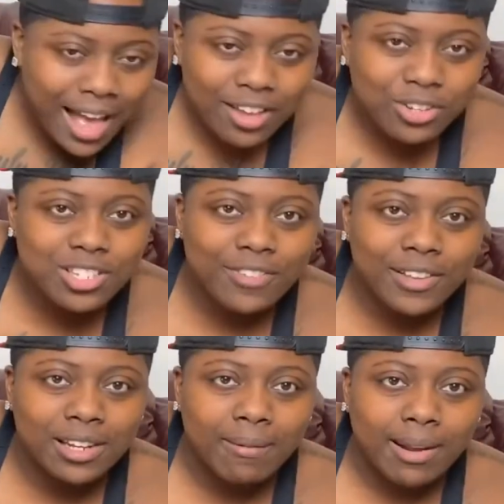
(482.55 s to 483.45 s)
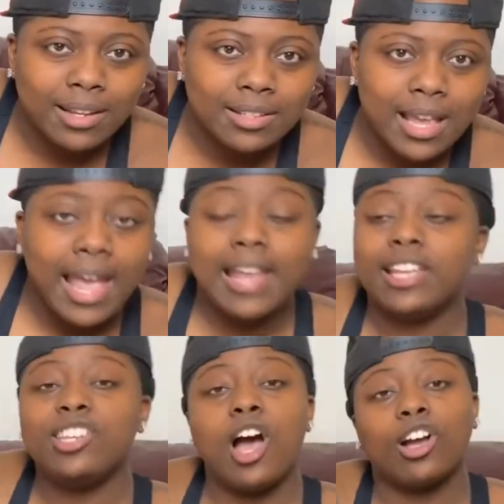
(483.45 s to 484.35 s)
how's Chrissy feeling about this? And
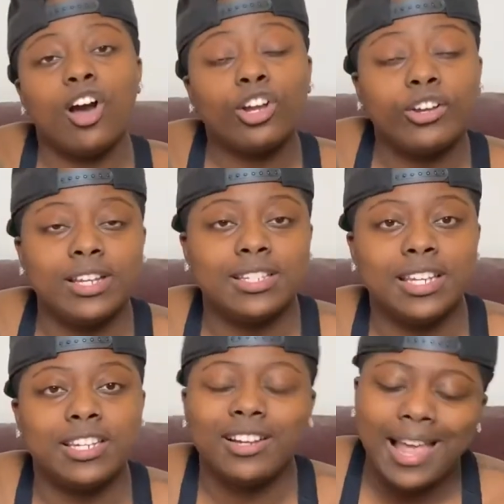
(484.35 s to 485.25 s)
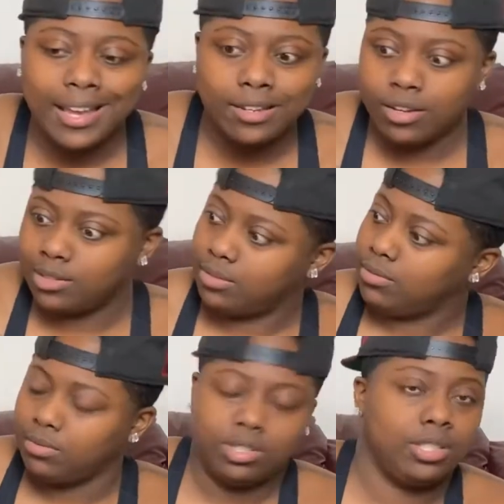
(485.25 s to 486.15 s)
then y'all go to Chrissy and you're like,
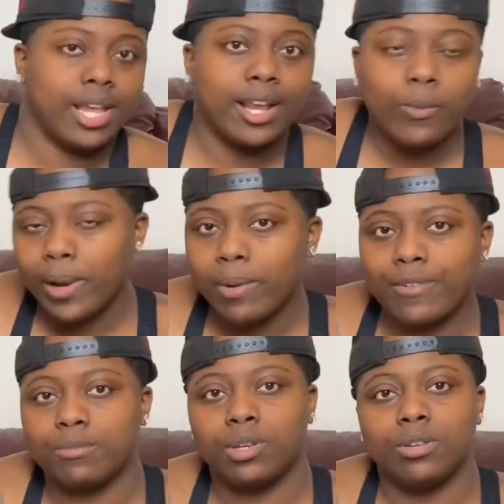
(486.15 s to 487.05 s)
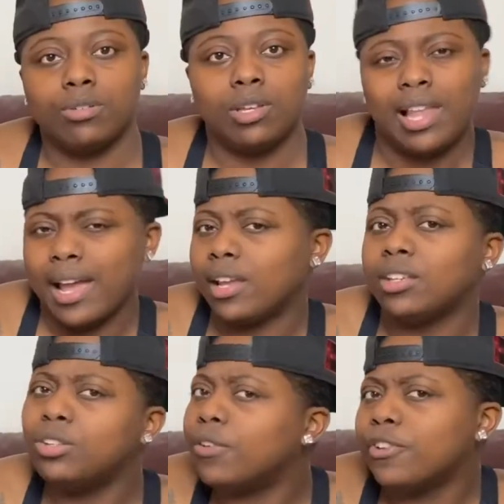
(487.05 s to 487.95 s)
she's taking Wig away from you. Like,
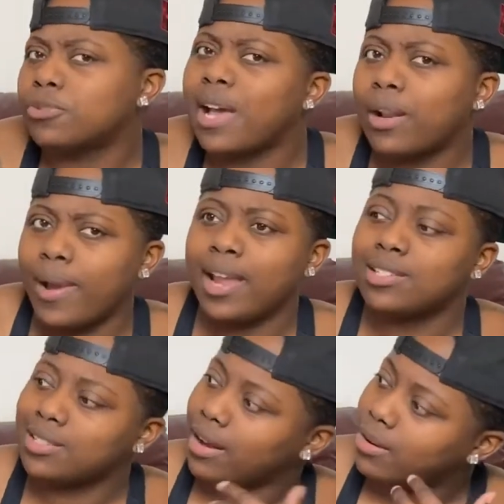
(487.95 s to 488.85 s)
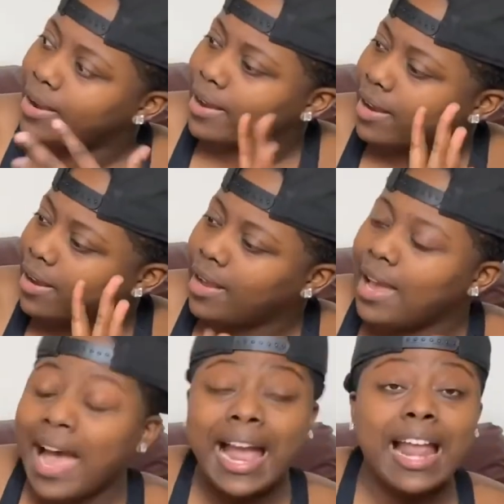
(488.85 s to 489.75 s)
you don't feel some kind of way? And she's like, oh, wait,
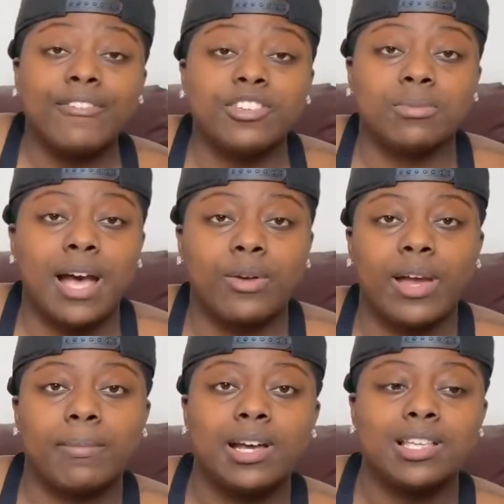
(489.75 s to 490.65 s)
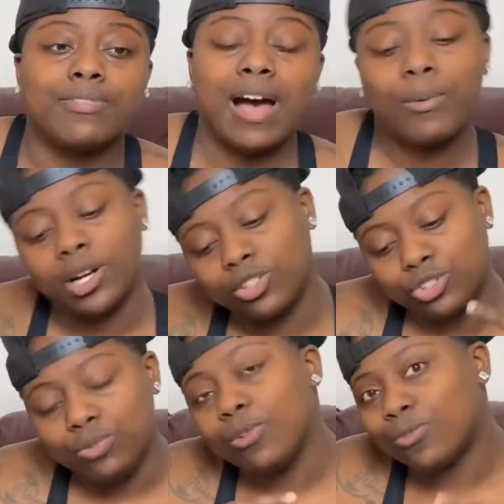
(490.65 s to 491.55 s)
I gotta feel some kind of way because if I want to
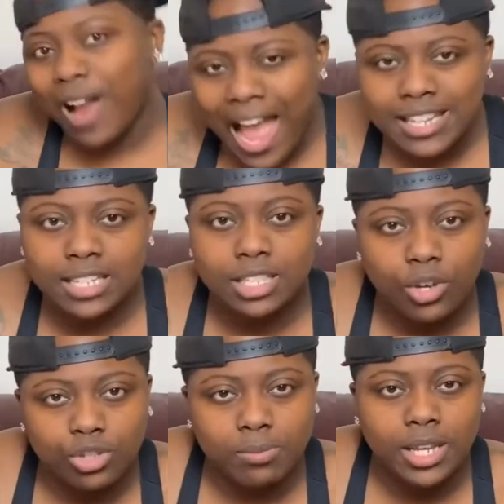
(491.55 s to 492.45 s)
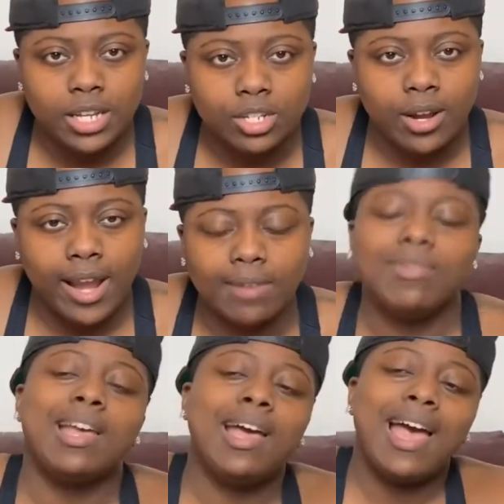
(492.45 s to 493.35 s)
ride this social media
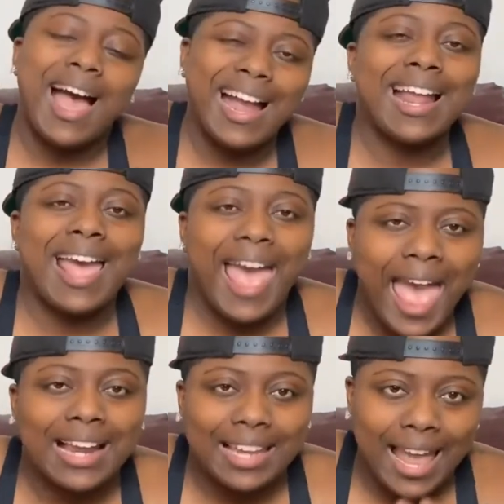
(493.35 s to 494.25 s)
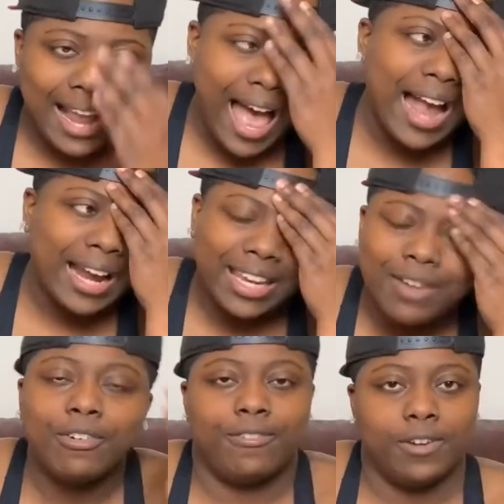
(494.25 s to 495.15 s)
train, I gotta act like I
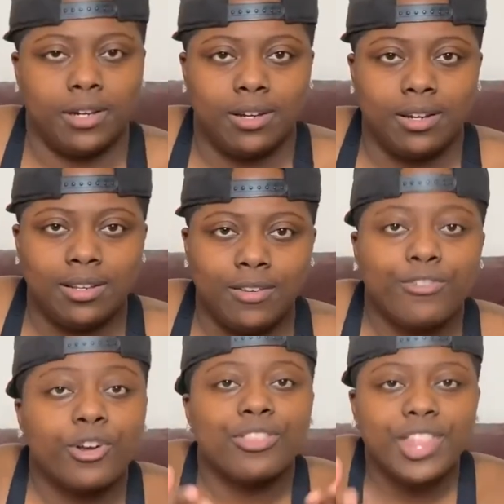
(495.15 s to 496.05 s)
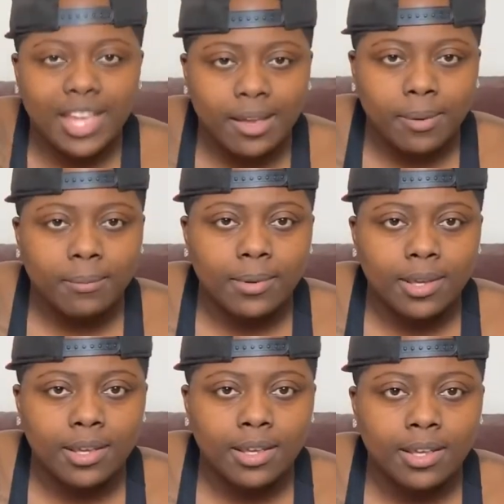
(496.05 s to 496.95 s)
give a fuck for them,
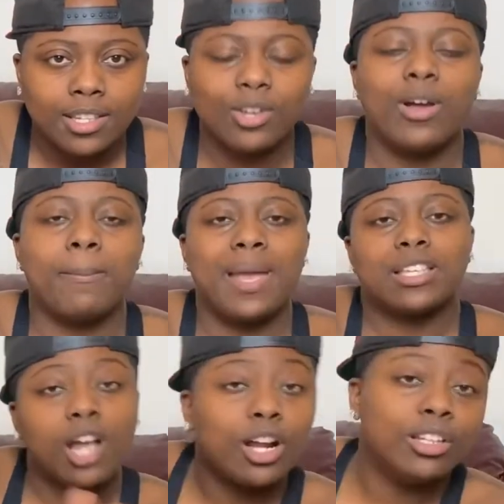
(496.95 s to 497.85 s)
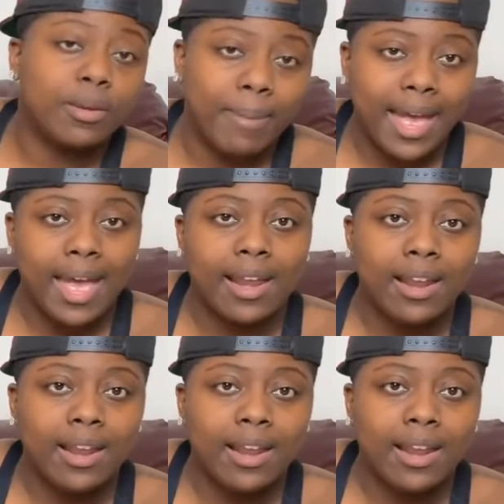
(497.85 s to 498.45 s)
so it makes her look bad